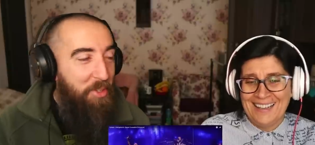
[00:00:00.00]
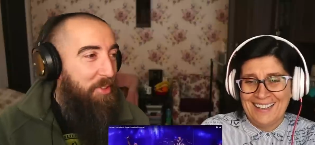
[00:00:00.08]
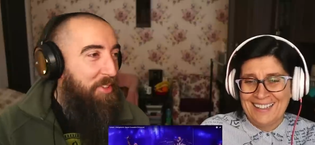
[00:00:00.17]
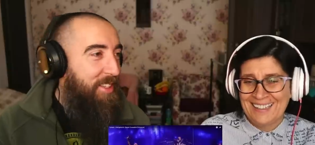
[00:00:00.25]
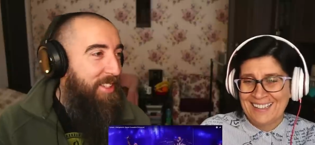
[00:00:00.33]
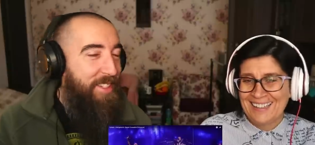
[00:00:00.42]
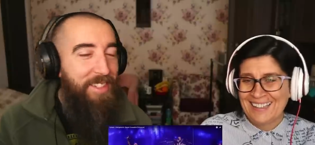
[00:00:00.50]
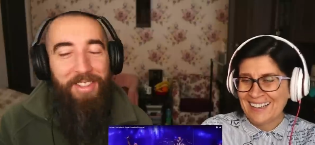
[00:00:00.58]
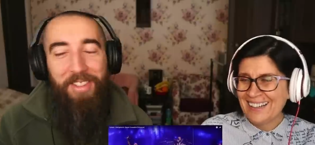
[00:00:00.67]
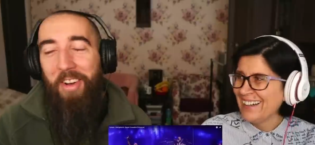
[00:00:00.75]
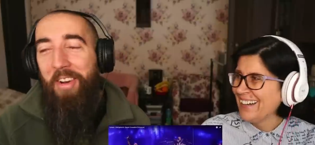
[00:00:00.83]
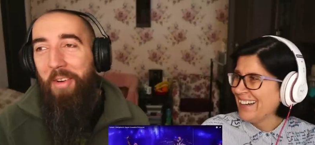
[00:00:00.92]
Speaker 1: You do
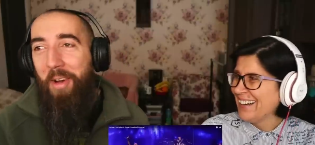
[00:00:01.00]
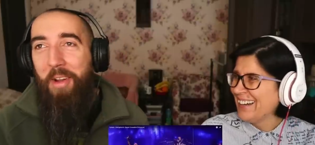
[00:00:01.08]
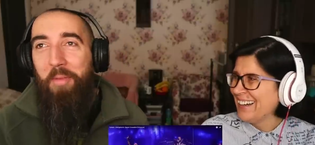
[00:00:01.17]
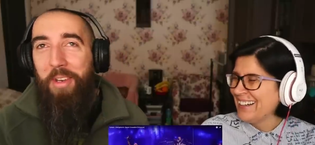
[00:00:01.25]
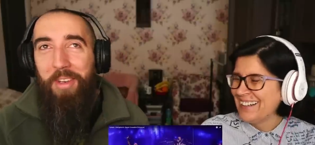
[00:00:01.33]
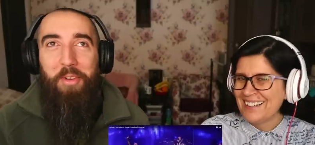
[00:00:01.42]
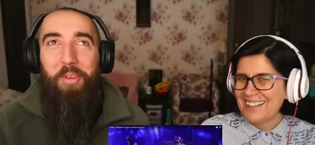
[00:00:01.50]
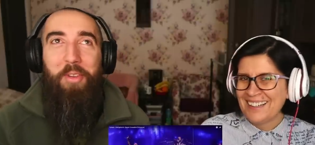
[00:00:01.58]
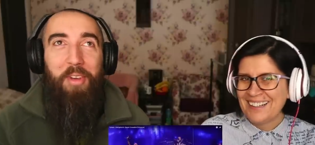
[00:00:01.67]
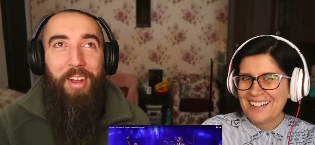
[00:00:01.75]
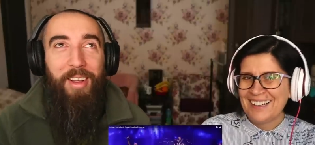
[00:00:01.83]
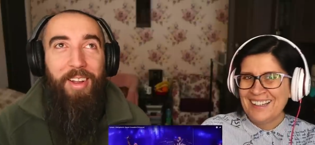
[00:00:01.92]
dishes? No, I mean you
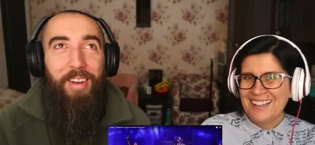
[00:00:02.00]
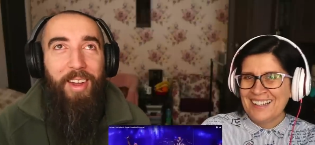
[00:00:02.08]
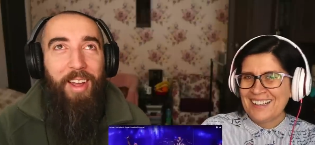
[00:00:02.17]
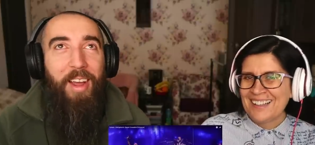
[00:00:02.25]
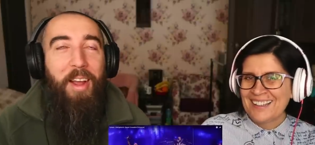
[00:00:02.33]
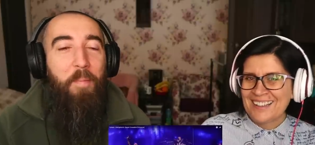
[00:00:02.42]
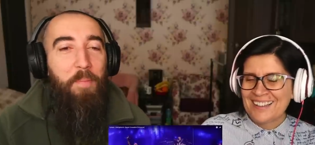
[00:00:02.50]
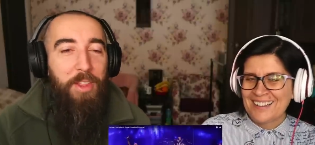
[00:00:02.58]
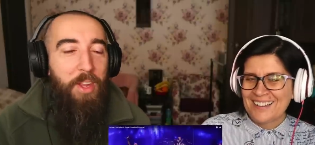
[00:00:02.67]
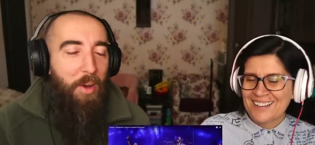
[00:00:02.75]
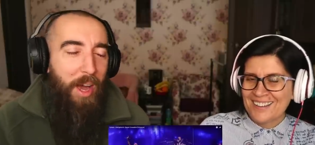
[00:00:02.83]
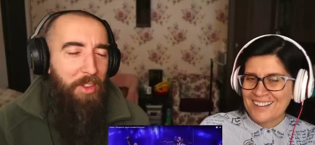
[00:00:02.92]
do it anyway.
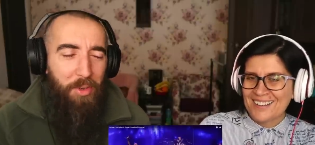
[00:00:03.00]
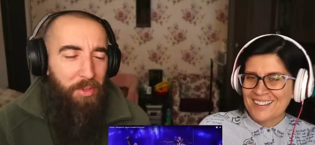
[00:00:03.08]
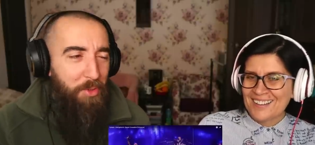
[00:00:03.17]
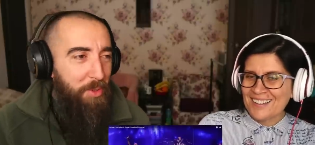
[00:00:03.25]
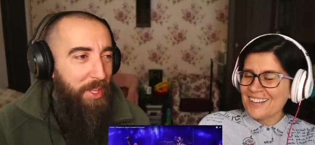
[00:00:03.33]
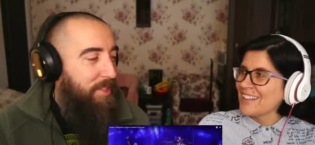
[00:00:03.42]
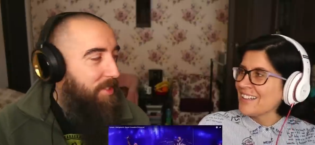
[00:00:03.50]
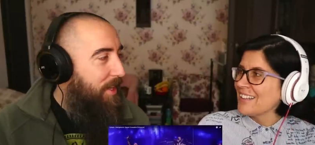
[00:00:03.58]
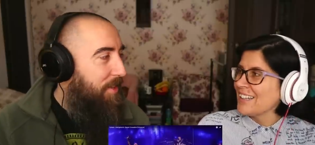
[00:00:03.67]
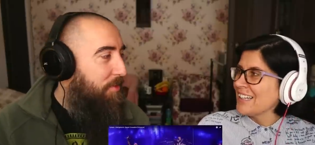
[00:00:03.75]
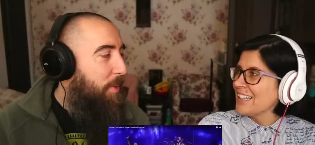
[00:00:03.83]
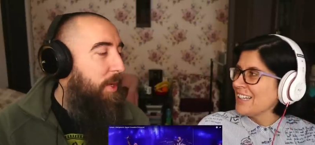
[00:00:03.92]
No, I don't do that
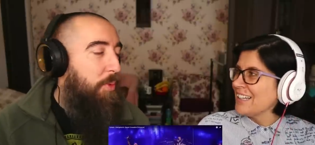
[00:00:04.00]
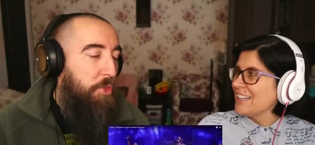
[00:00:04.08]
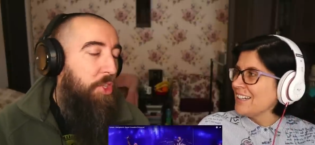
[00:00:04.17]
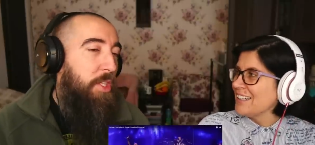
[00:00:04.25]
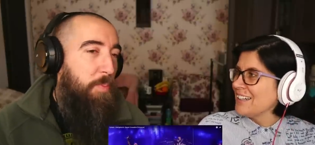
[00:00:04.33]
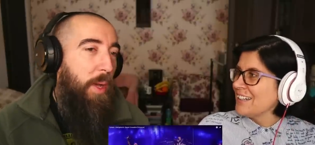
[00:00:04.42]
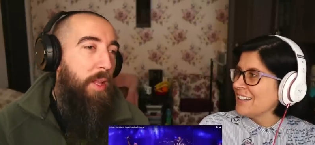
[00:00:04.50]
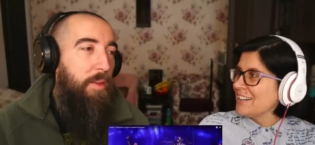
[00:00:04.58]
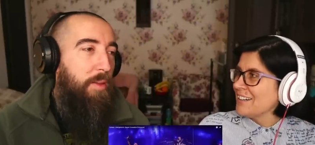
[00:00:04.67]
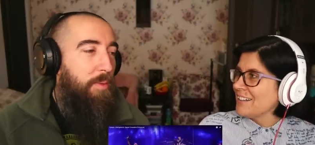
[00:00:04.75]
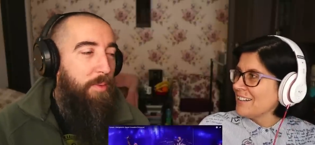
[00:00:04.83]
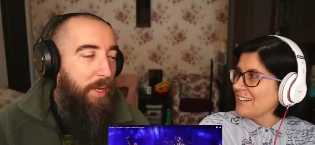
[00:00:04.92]
kind of bet. We just
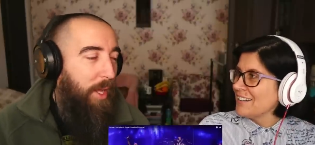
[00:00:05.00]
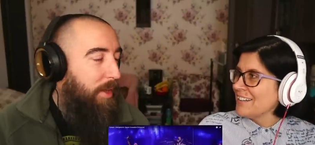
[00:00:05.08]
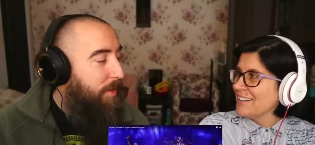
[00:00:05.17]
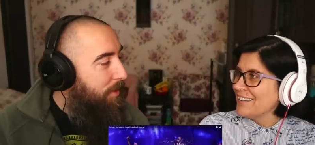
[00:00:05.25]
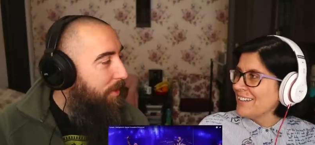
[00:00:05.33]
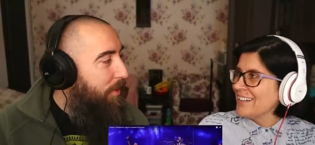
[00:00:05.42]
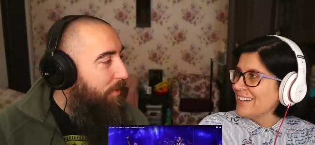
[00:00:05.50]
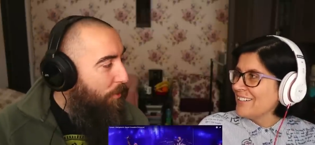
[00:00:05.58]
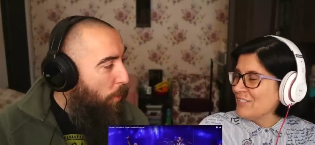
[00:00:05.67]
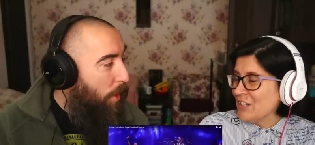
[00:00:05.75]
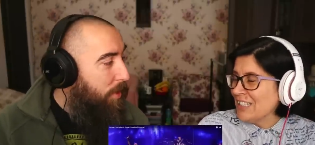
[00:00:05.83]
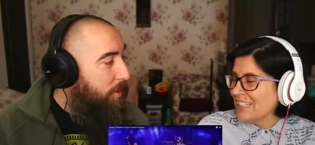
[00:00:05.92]
bet like
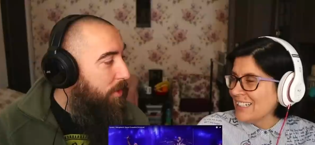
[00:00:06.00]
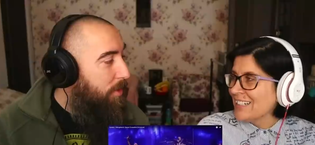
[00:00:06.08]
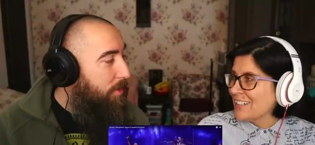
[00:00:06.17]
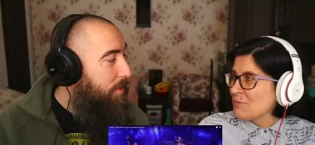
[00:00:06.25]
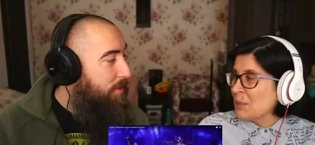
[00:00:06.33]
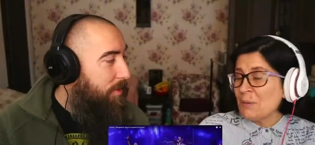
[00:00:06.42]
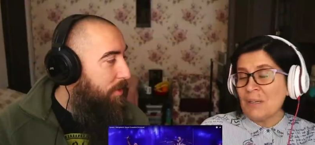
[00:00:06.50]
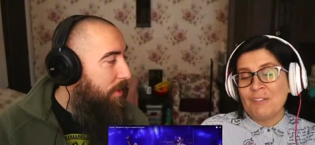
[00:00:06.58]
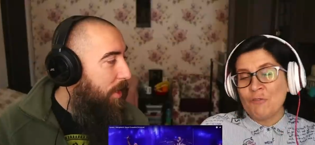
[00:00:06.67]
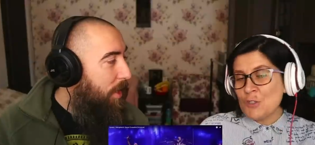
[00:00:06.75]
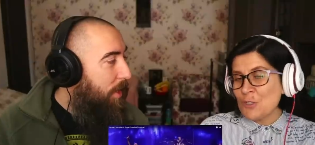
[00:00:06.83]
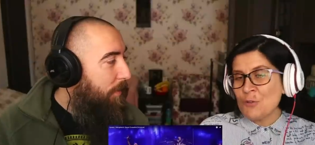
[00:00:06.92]
Speaker 2: one. Well,
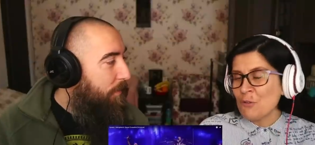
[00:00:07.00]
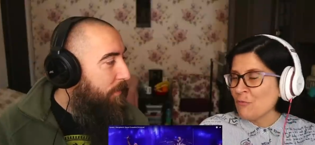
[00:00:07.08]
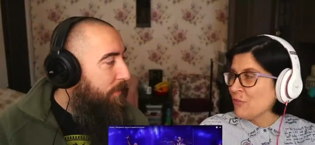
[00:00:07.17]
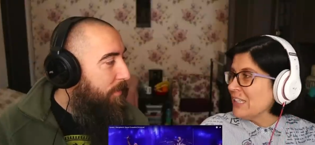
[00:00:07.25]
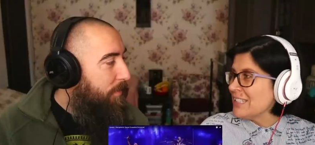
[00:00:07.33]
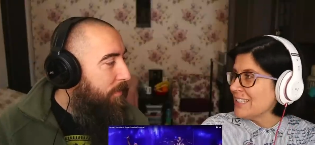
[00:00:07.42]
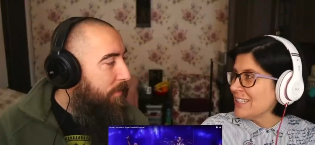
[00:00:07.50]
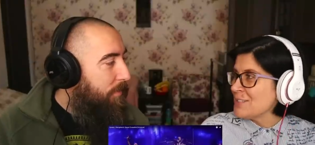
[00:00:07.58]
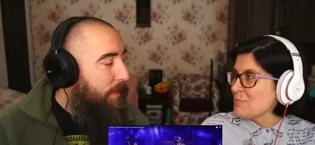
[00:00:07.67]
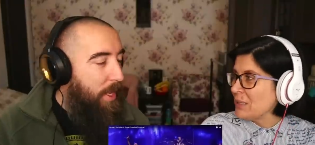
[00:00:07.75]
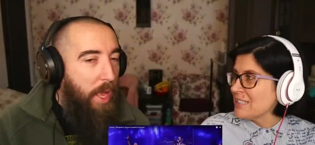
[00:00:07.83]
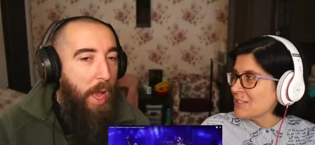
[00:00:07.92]
if you're so convinced,
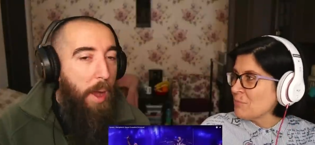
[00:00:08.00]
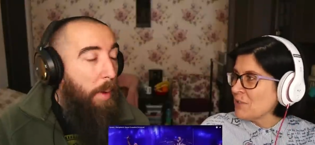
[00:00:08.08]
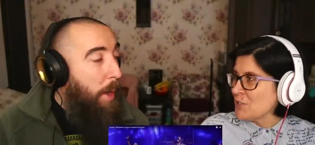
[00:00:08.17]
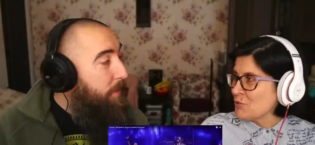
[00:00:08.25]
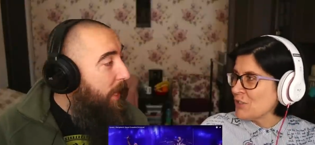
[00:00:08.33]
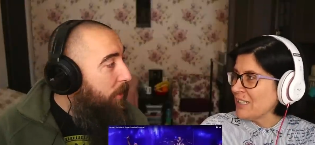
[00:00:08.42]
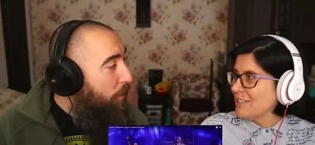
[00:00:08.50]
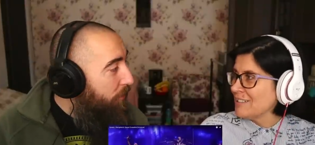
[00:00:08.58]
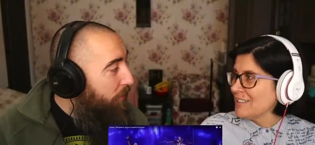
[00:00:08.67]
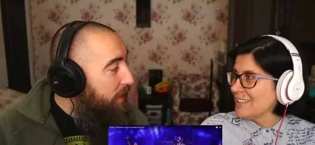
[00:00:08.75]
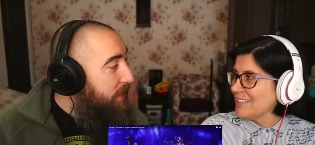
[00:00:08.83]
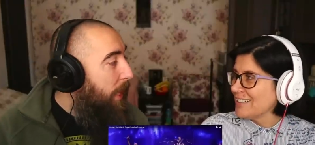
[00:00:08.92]
let's bet something.
Speaker 1: I'm not
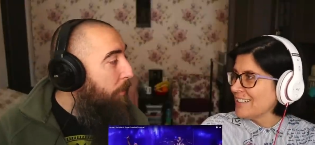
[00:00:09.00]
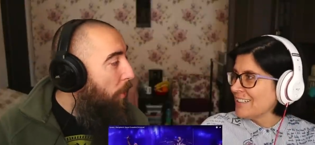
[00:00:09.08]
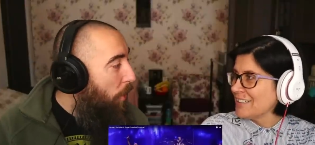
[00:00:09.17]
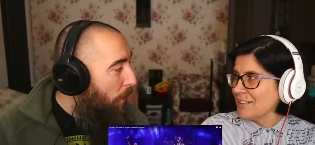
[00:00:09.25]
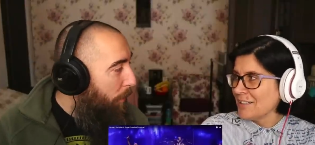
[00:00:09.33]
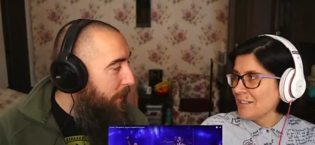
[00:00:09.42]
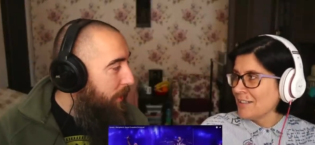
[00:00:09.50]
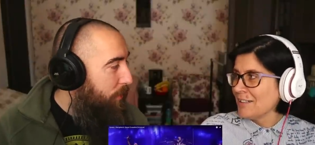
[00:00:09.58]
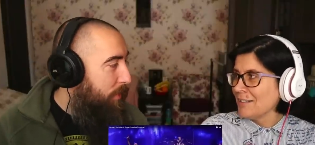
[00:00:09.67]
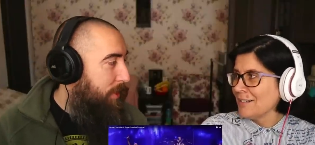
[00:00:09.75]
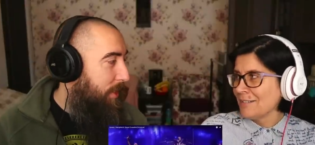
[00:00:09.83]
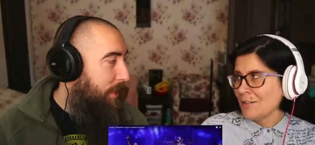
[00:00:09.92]
convinced. I'm
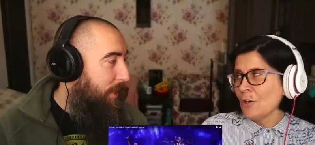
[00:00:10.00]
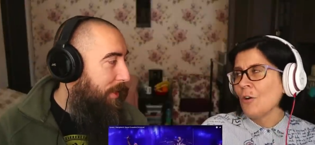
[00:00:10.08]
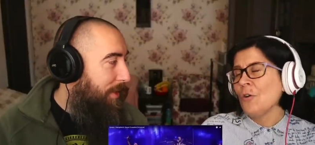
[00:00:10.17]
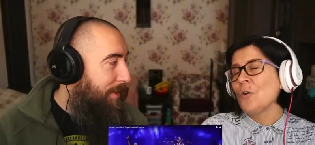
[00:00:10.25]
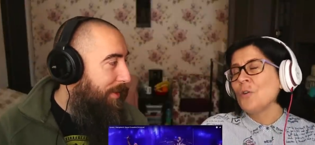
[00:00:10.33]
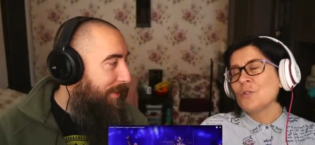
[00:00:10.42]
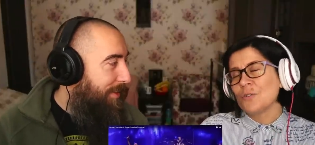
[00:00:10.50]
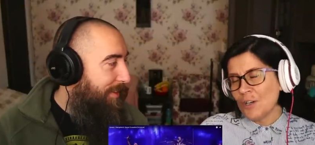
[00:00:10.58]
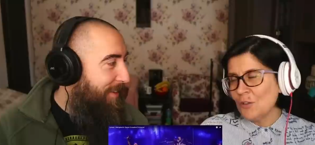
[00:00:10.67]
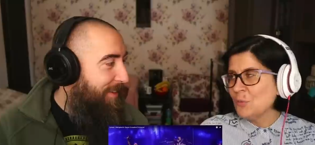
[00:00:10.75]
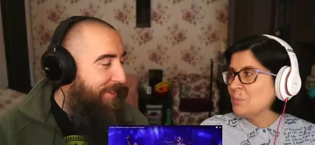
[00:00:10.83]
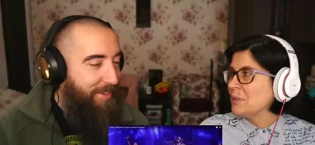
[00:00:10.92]
hoping to see her.
Speaker 2: Oh, you're
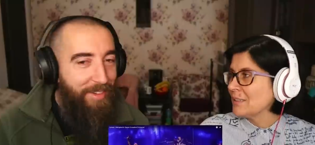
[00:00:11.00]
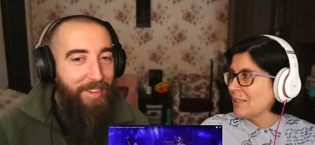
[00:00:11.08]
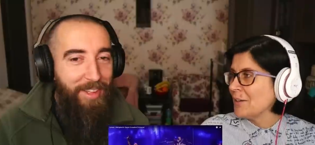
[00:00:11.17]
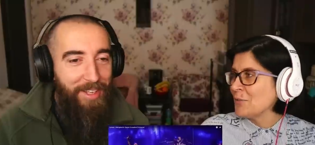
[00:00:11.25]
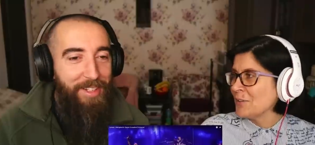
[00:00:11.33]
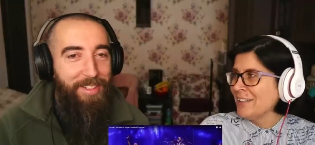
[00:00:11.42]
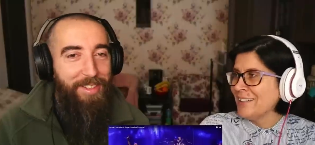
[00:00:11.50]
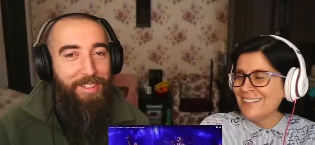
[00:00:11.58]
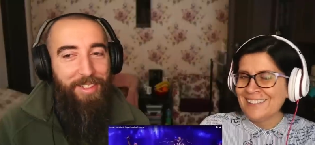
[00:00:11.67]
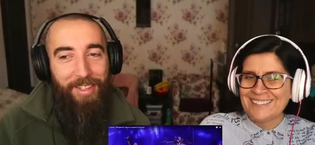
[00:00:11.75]
hoping now? Yes. Yeah.